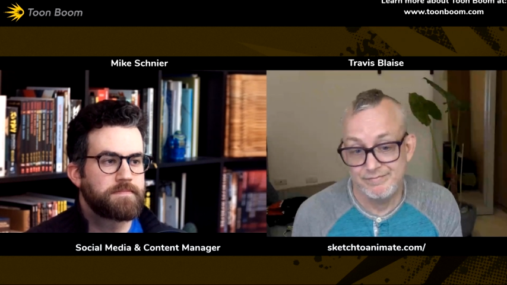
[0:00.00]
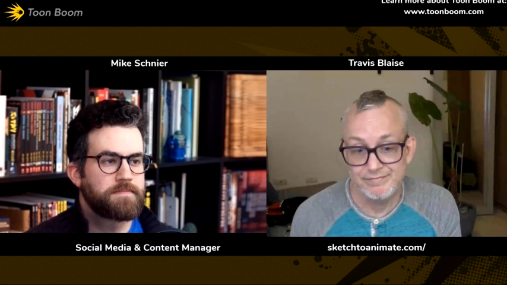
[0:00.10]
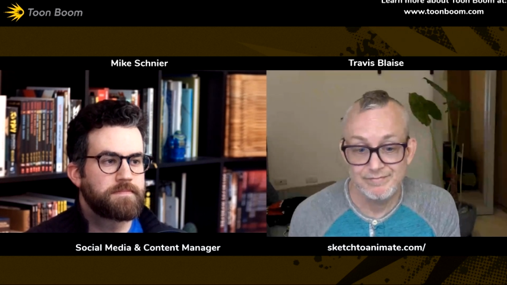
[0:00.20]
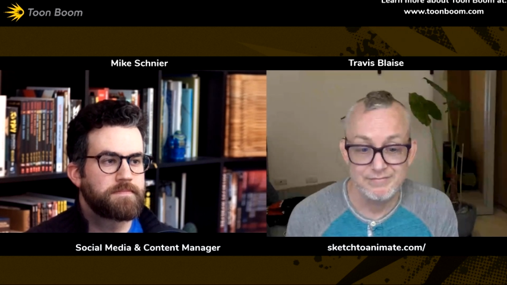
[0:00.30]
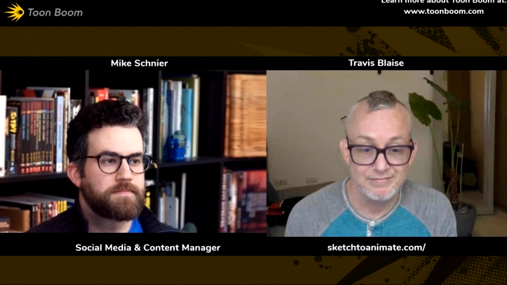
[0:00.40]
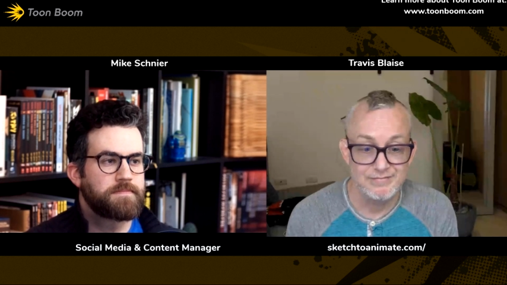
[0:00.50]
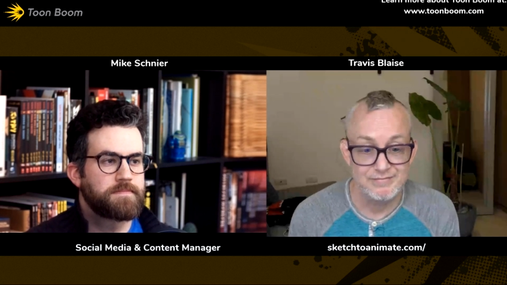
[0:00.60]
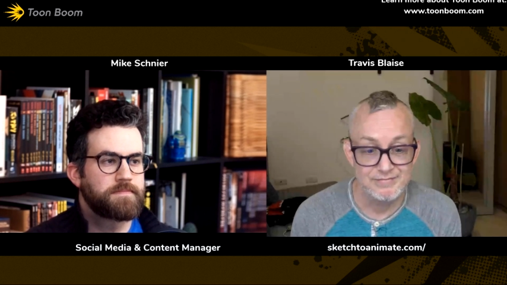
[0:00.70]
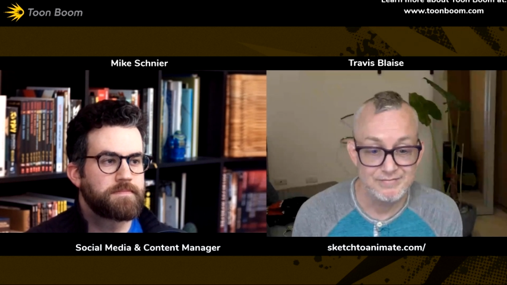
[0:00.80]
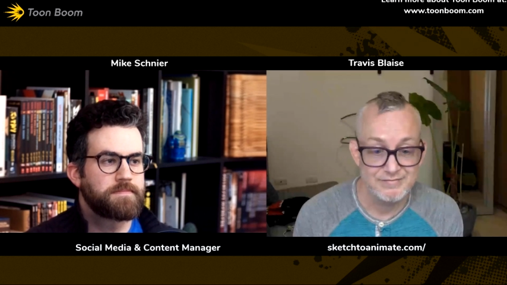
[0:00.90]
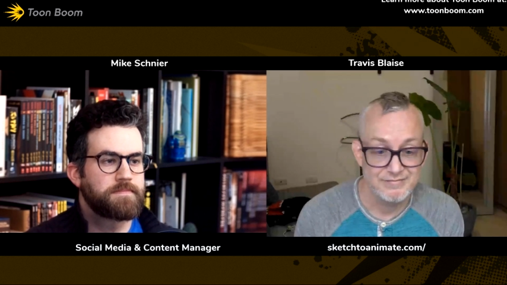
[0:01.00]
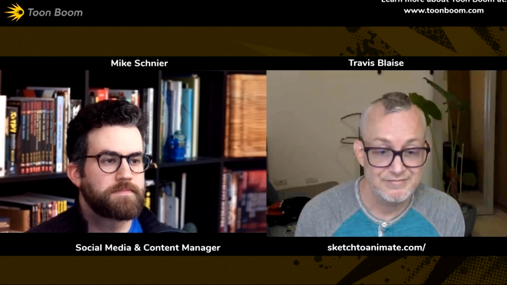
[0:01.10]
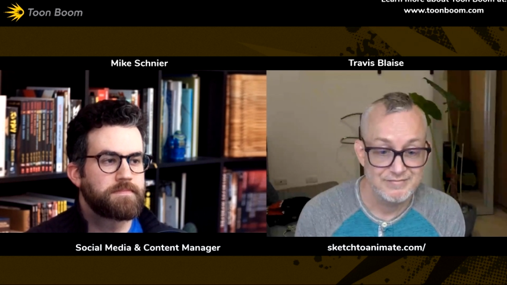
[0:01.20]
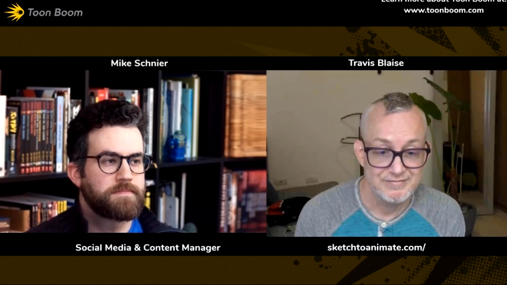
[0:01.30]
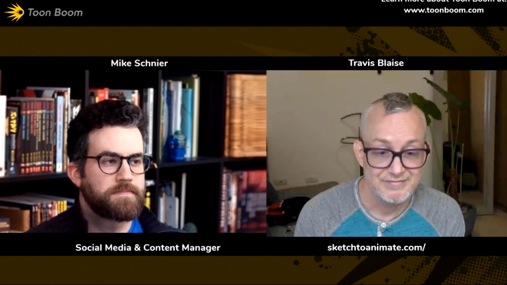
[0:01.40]

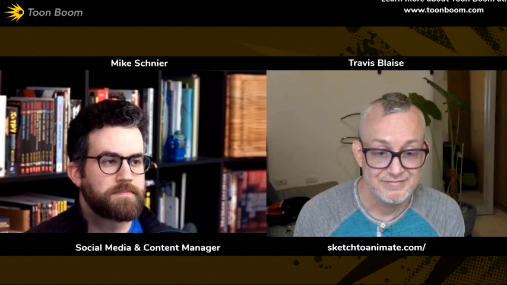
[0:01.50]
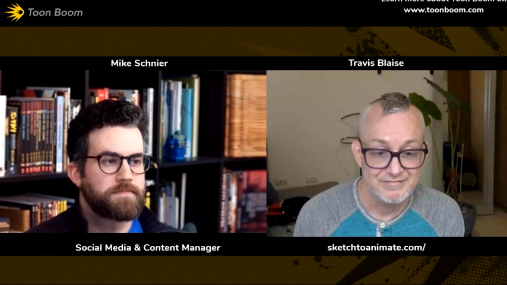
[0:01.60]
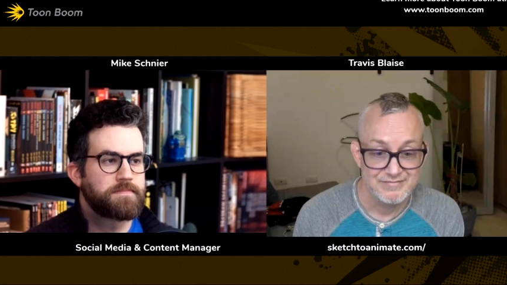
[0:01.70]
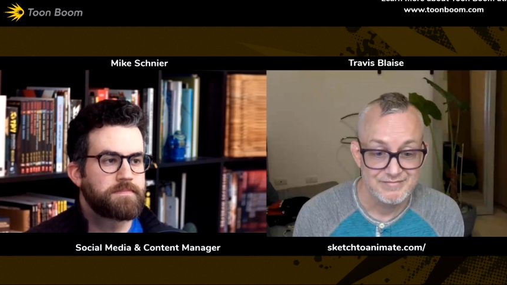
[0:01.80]
Nobody speaks.